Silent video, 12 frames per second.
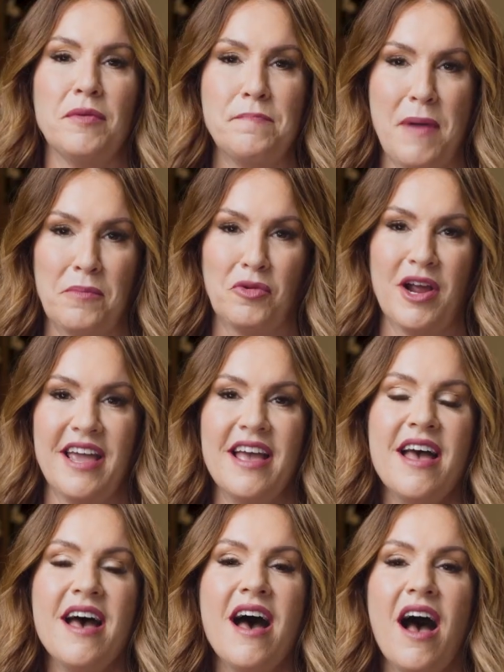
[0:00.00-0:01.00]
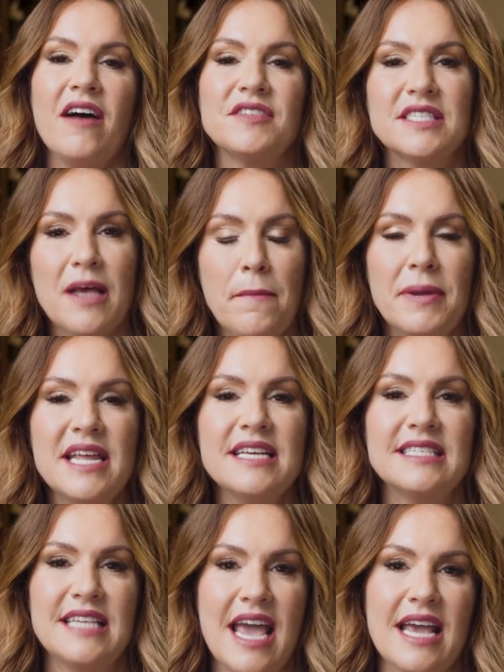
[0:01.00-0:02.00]
a memory of somebody
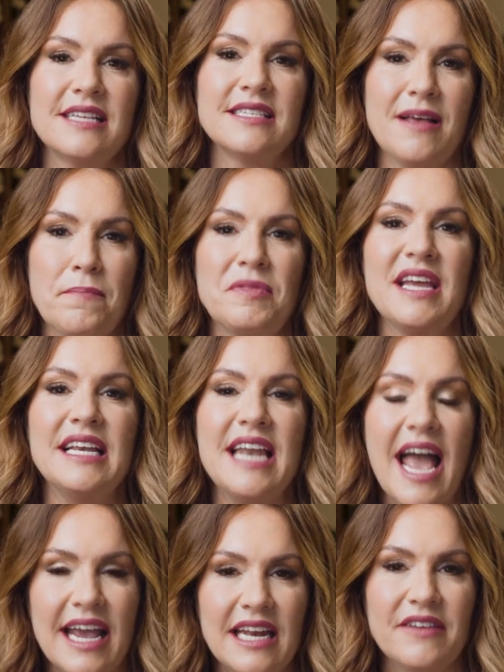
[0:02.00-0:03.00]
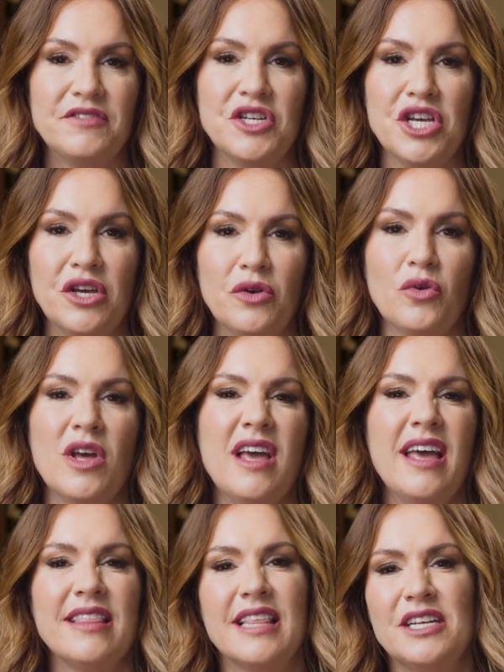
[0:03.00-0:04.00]
saying something negative to you
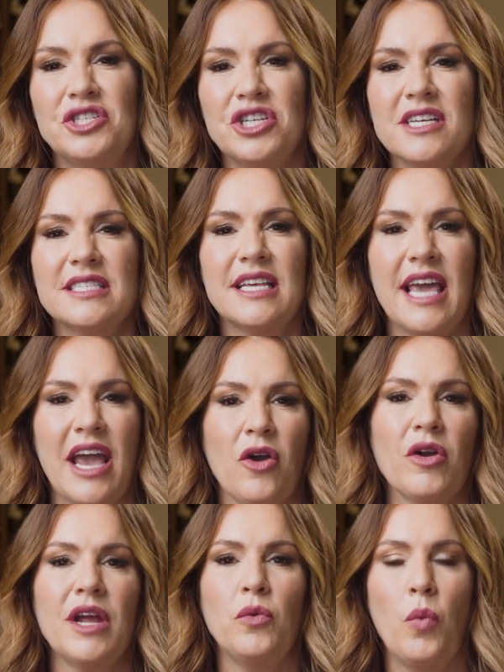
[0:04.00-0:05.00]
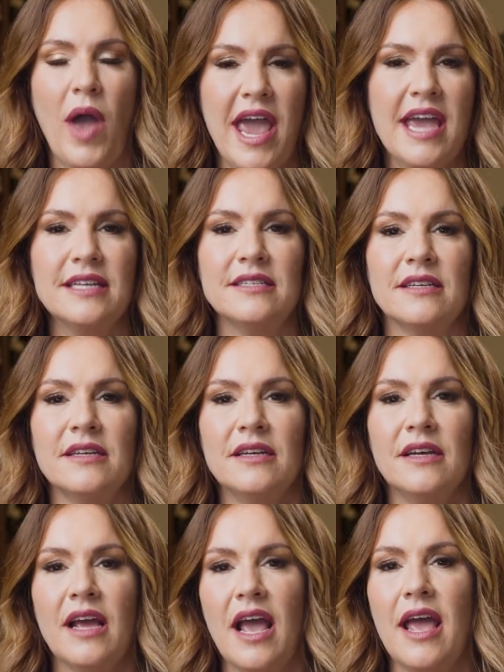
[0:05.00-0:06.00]
that just carried weight,
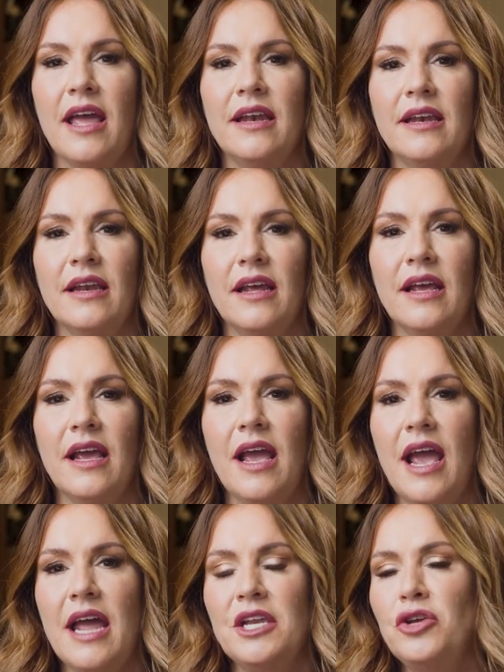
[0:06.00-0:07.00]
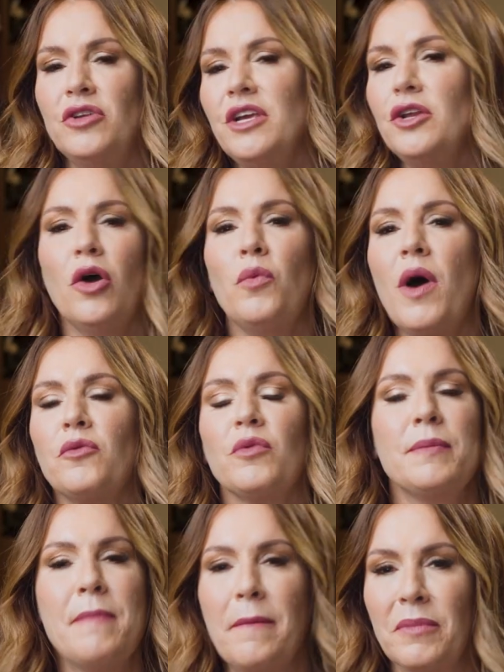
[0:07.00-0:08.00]
and you don't
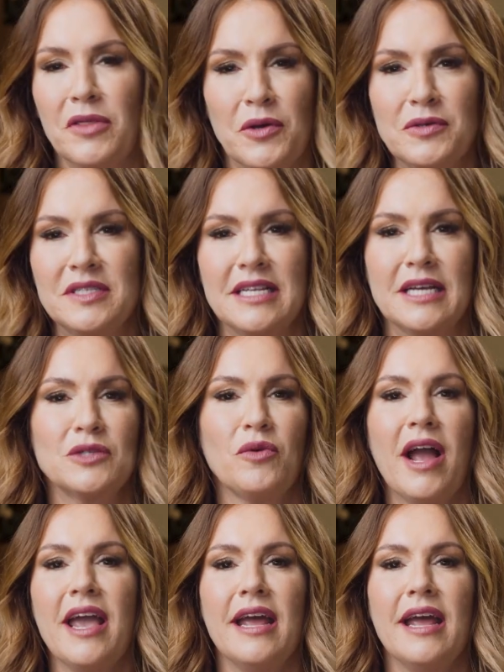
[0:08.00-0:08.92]
remember those things, right?